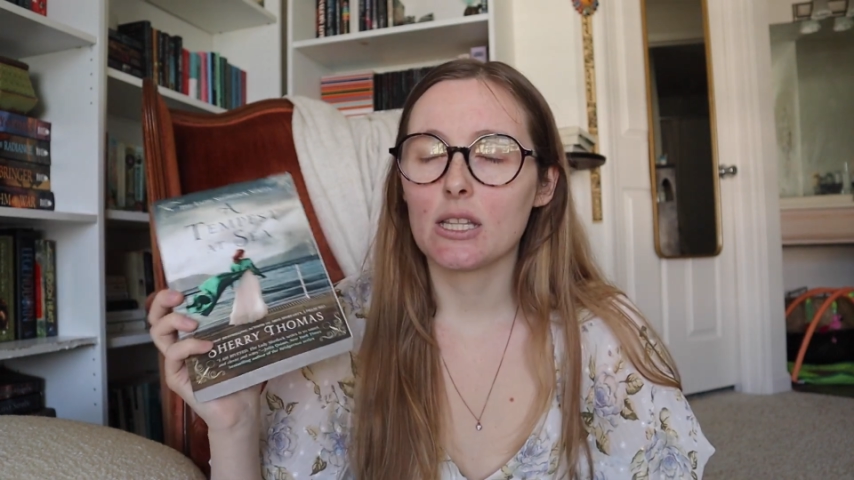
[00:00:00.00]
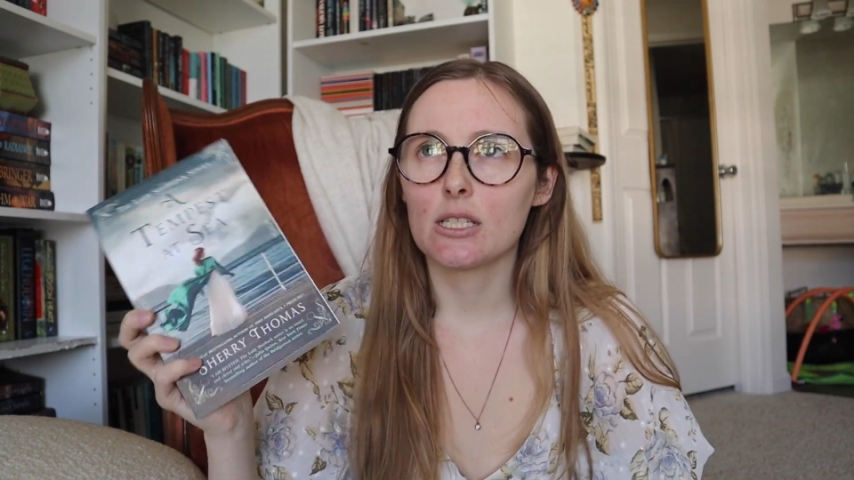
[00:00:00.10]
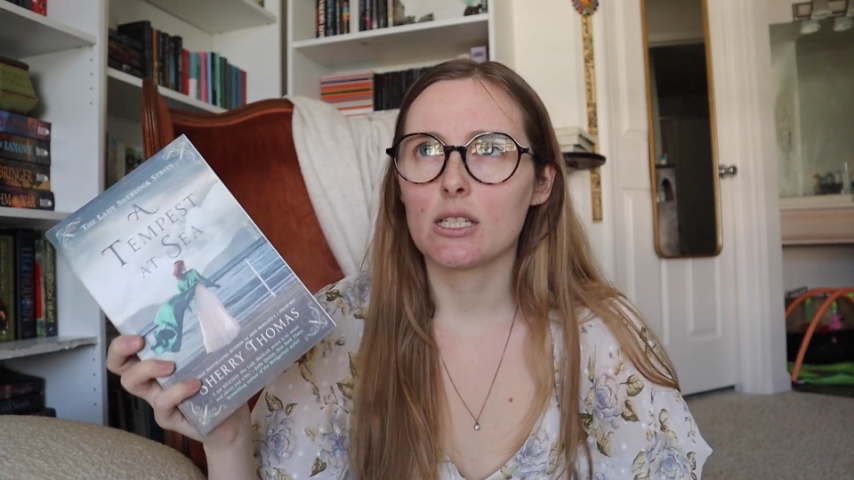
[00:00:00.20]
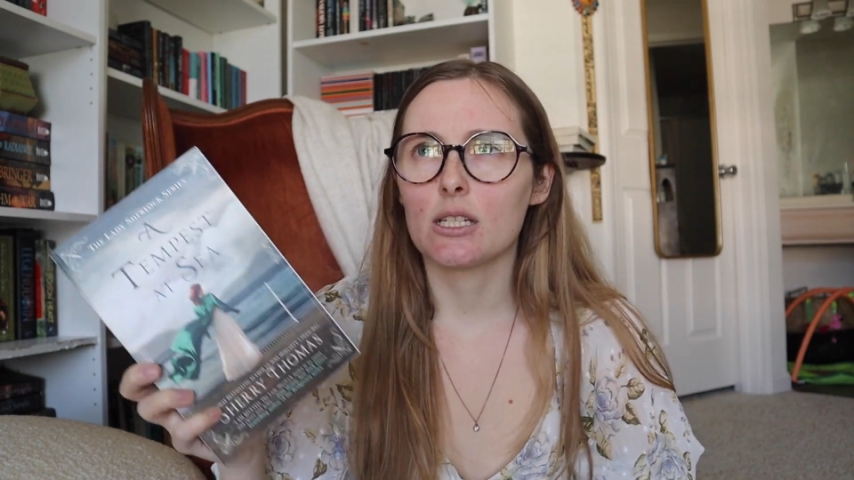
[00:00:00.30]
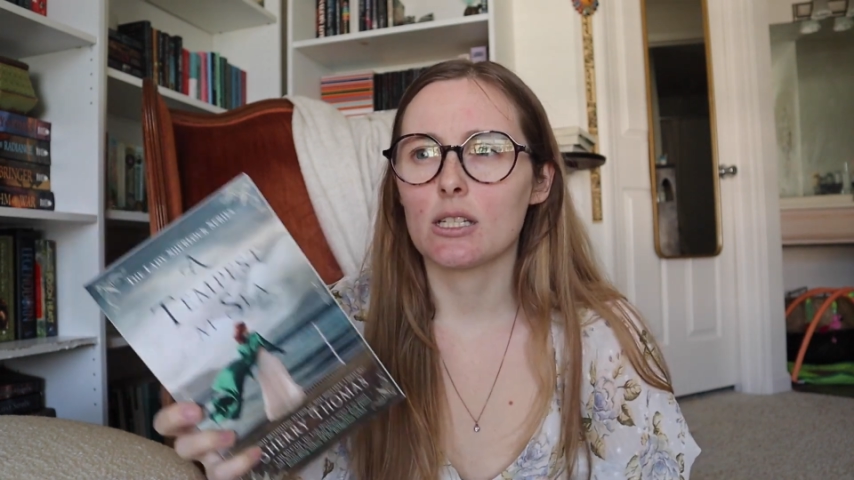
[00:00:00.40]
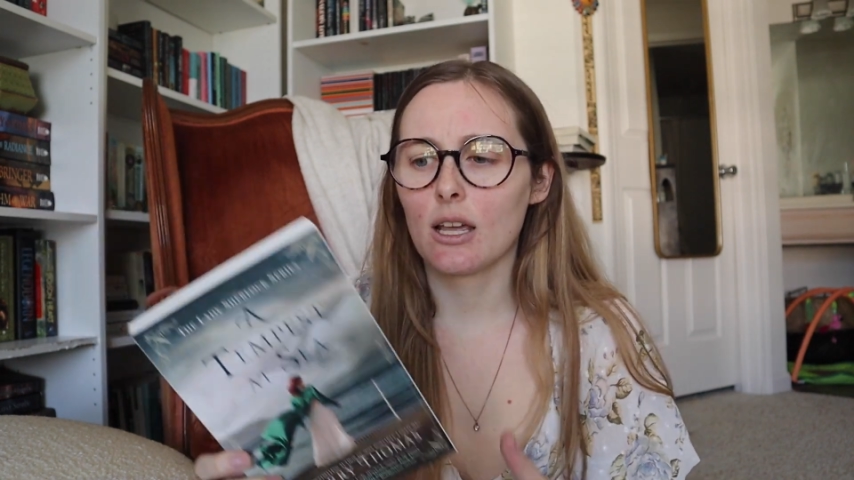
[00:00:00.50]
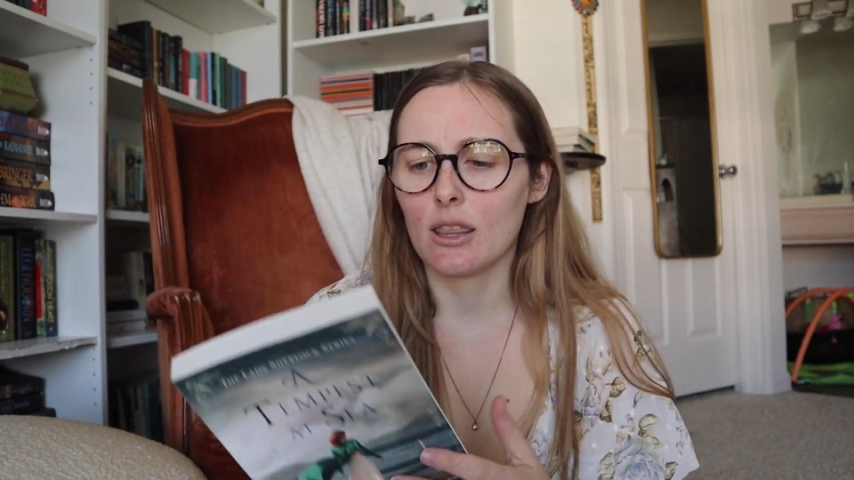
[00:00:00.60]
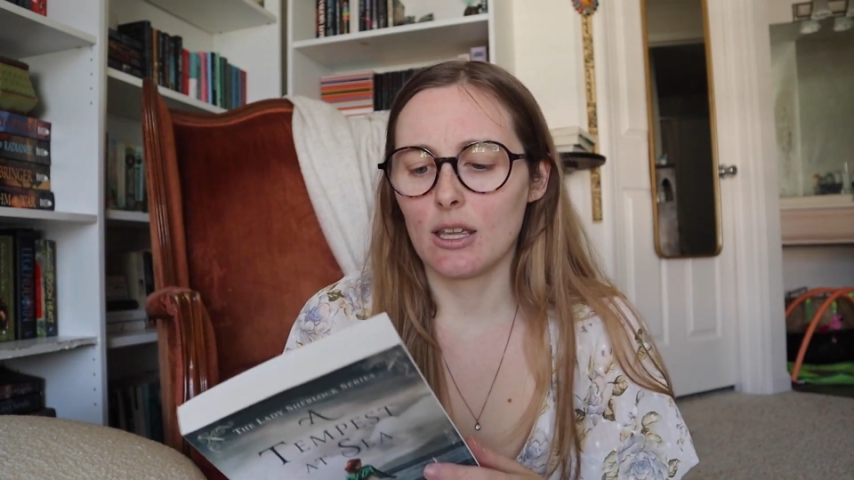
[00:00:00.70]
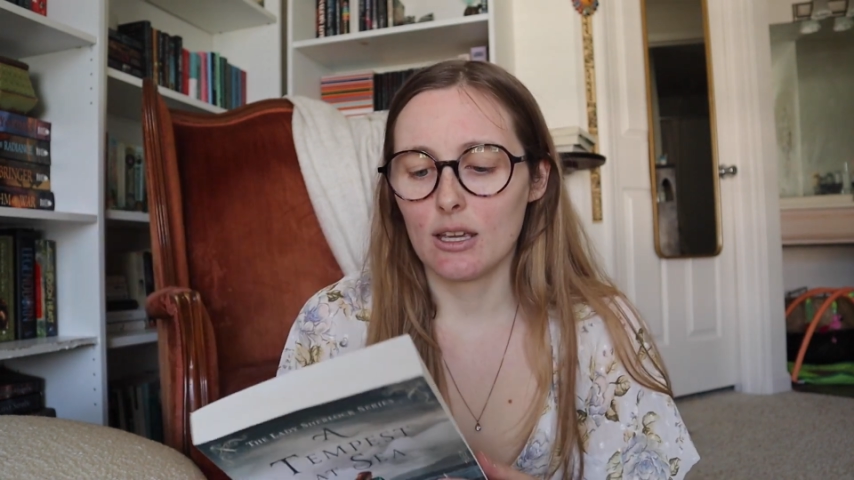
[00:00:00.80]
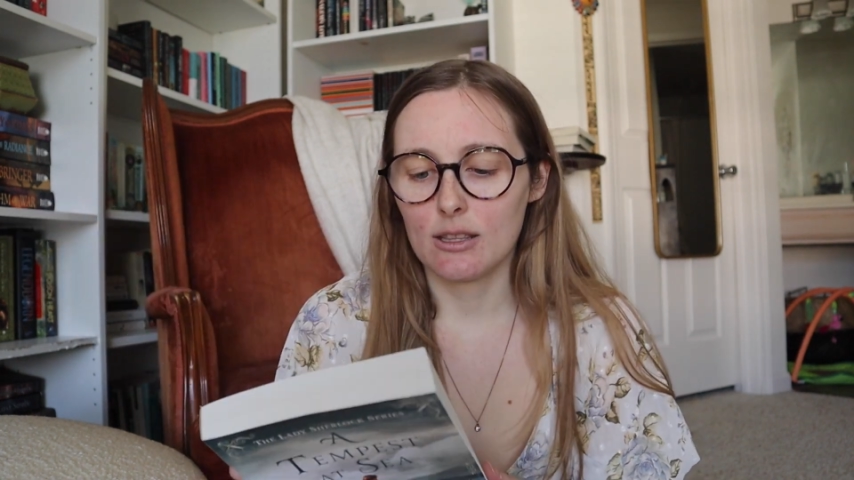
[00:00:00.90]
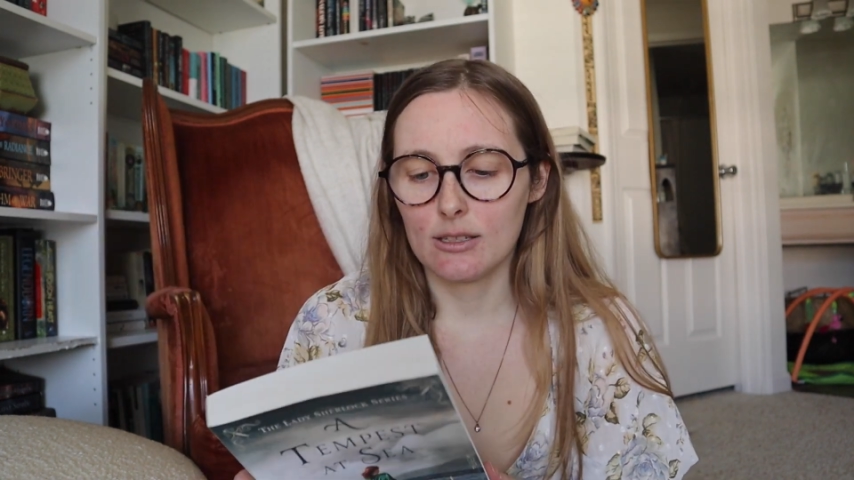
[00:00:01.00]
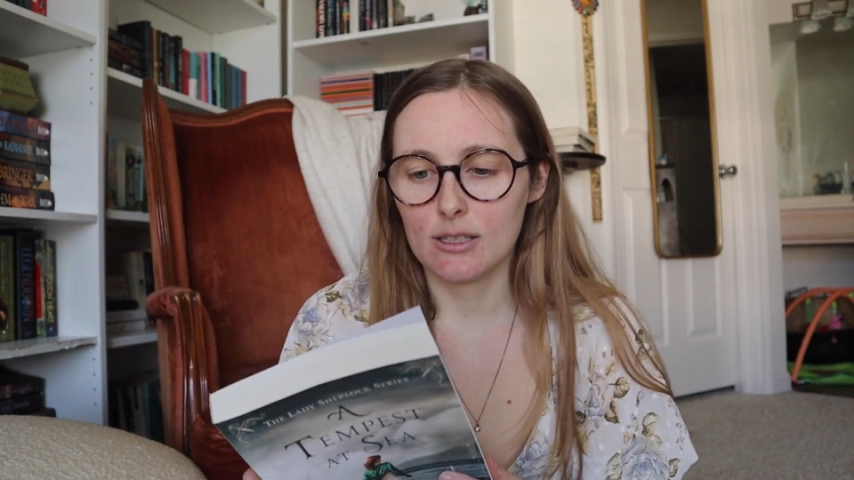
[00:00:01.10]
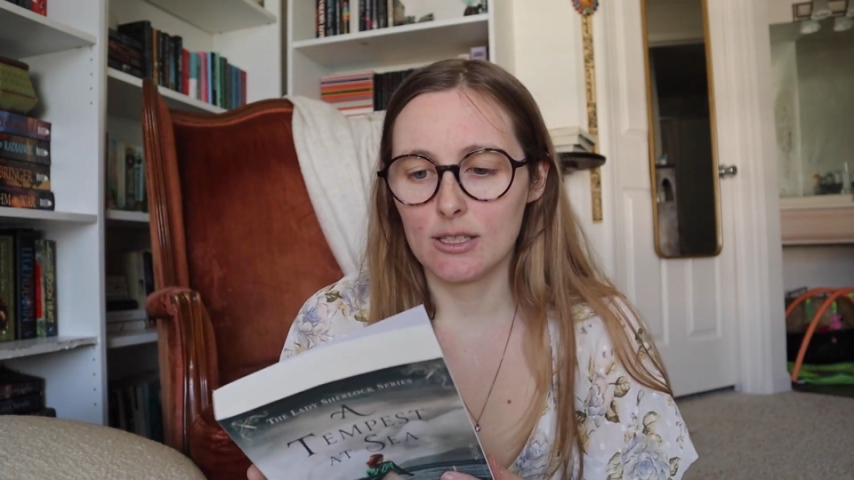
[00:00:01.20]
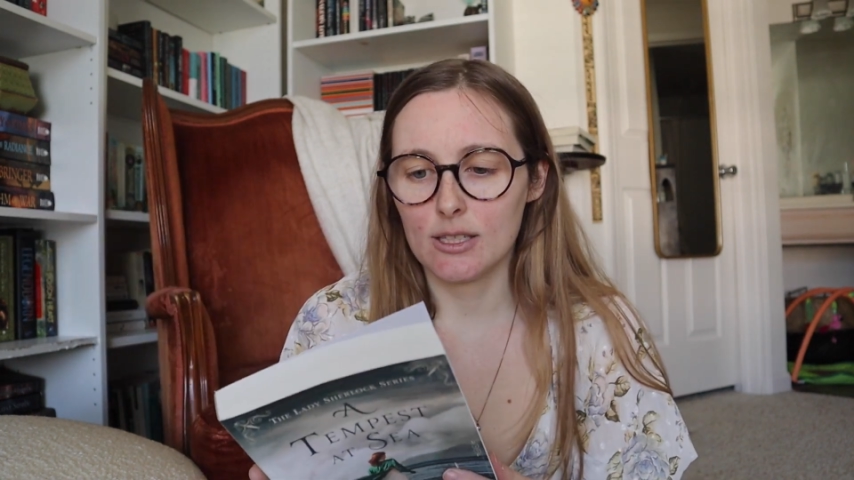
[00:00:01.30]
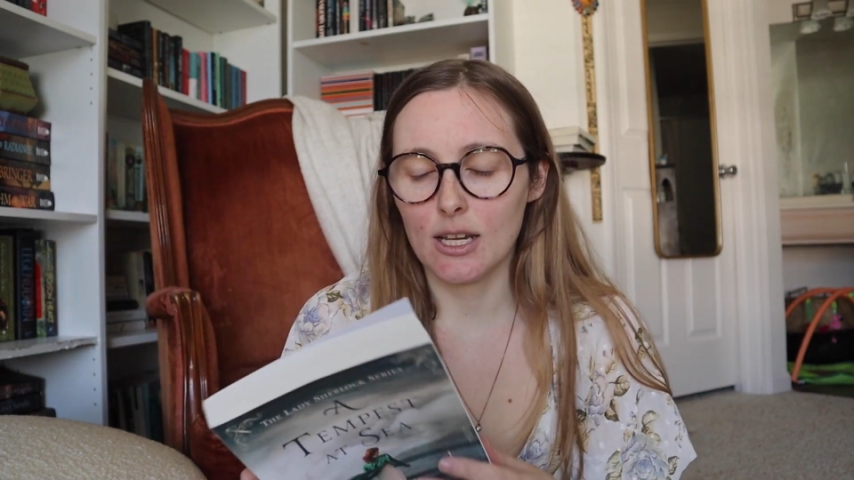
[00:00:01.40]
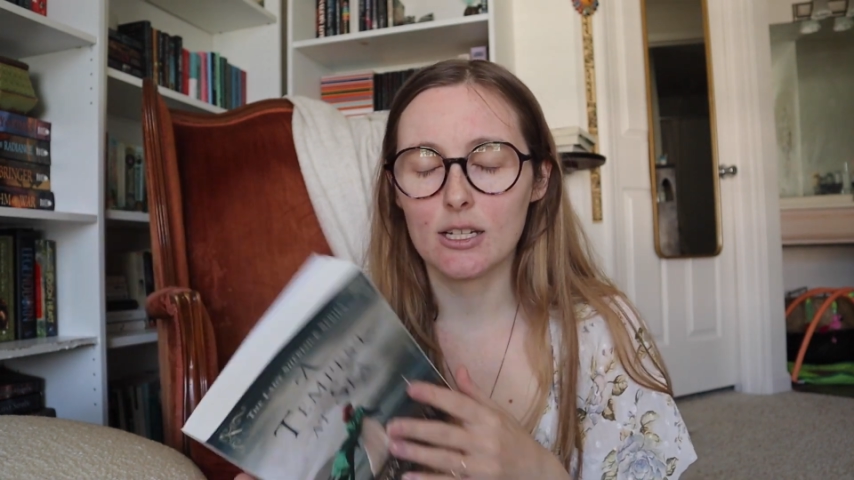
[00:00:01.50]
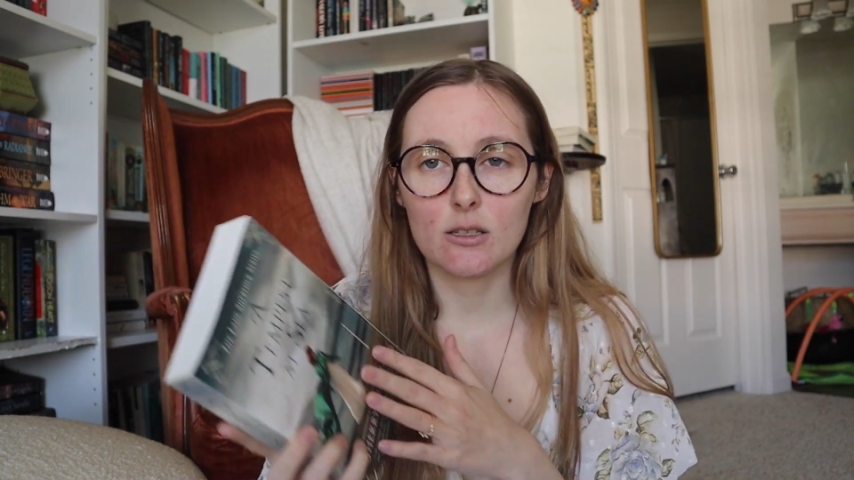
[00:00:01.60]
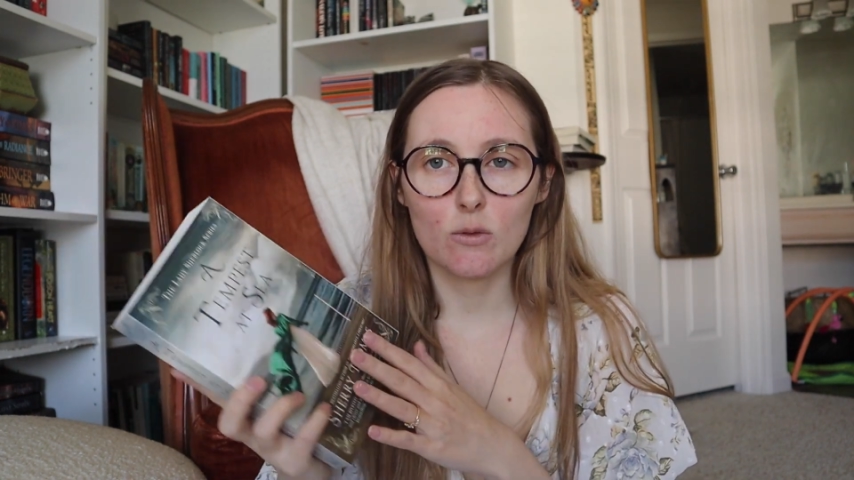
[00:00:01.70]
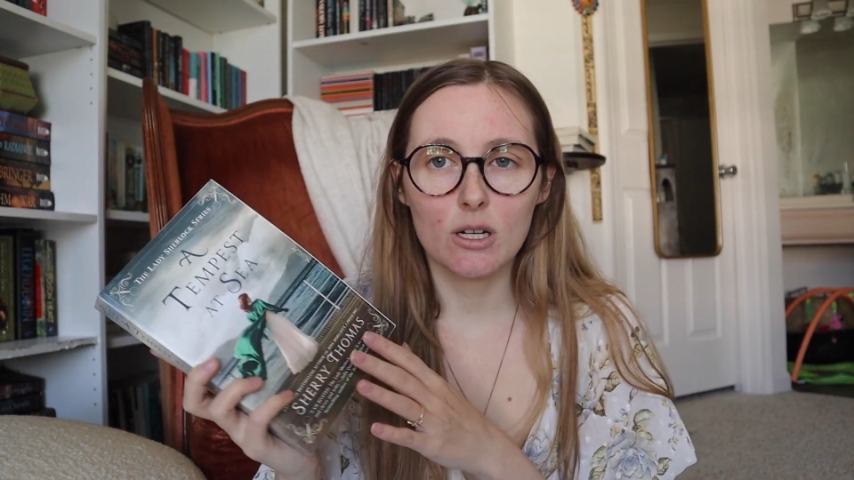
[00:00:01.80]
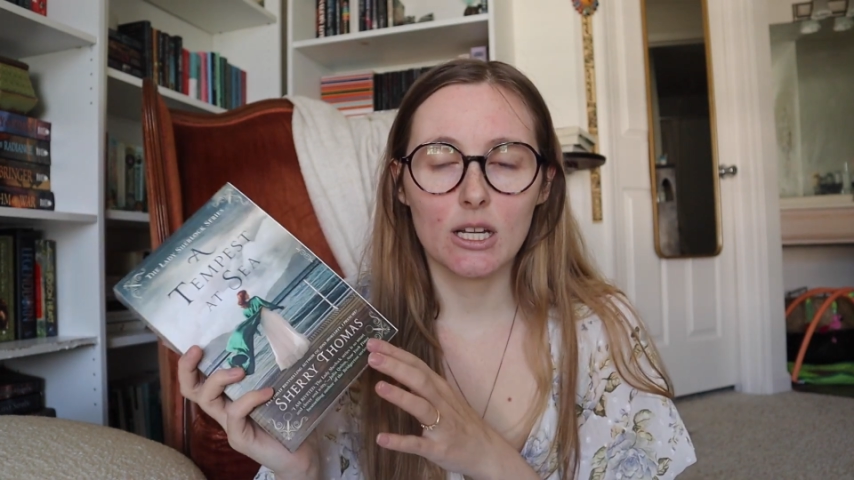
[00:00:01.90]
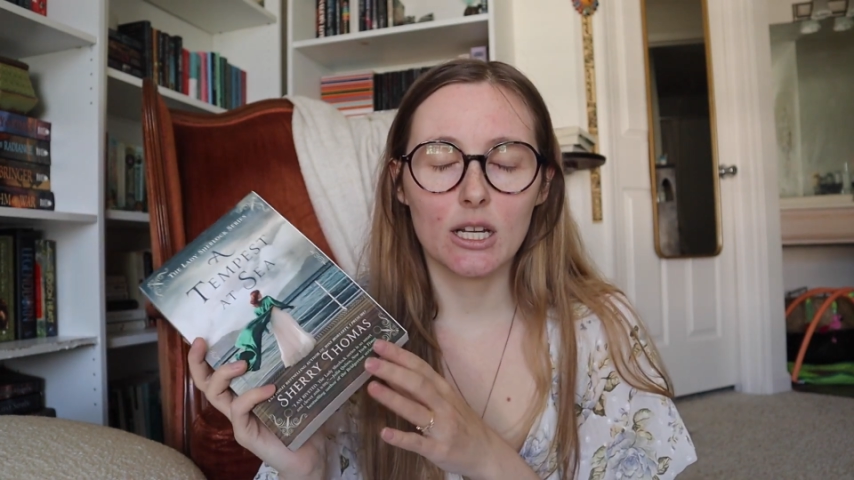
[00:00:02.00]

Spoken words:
This is, I think, the 6th one